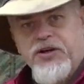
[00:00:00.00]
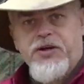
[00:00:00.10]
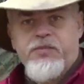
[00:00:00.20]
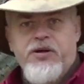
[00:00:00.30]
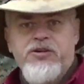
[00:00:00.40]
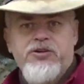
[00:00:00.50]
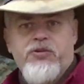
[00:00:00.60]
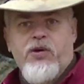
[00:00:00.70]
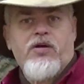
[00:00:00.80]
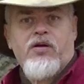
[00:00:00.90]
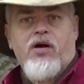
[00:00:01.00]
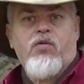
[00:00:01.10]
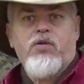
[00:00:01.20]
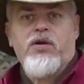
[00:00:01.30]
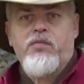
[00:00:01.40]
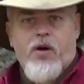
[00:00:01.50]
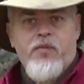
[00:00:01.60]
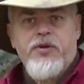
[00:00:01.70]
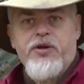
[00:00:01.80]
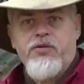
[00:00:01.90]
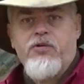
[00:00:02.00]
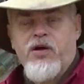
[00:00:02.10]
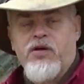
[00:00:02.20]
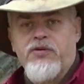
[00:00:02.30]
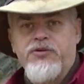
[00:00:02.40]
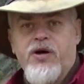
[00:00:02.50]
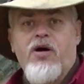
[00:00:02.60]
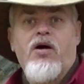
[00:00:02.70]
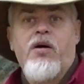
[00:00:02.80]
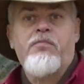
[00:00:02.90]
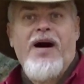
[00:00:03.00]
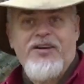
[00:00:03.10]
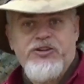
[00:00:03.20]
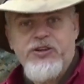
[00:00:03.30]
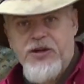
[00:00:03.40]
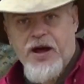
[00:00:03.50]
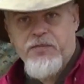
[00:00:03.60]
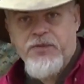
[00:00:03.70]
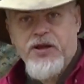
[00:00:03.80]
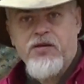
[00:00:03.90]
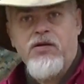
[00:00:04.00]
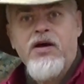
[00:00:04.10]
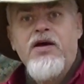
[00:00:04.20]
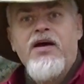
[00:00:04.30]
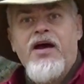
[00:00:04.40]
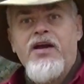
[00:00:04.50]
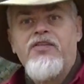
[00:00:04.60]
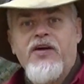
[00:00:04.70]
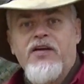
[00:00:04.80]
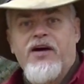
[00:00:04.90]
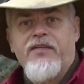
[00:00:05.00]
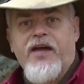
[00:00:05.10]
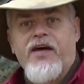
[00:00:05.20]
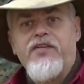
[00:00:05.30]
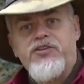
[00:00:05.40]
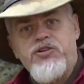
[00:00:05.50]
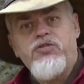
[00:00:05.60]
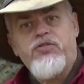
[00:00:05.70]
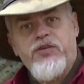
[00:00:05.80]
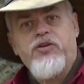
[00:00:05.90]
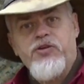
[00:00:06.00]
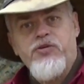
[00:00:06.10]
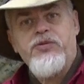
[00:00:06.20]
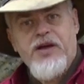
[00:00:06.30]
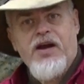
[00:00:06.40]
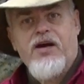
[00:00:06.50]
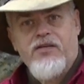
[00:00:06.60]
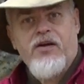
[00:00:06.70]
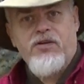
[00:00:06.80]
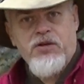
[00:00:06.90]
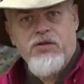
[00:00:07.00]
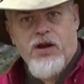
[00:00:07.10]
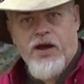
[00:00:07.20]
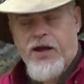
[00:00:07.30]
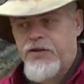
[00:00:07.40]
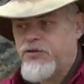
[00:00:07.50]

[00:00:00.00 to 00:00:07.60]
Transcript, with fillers: It could be just a regular old little barbecue grill or some or hibachi type deal. Anything like that that you feel you can get out there and utilize.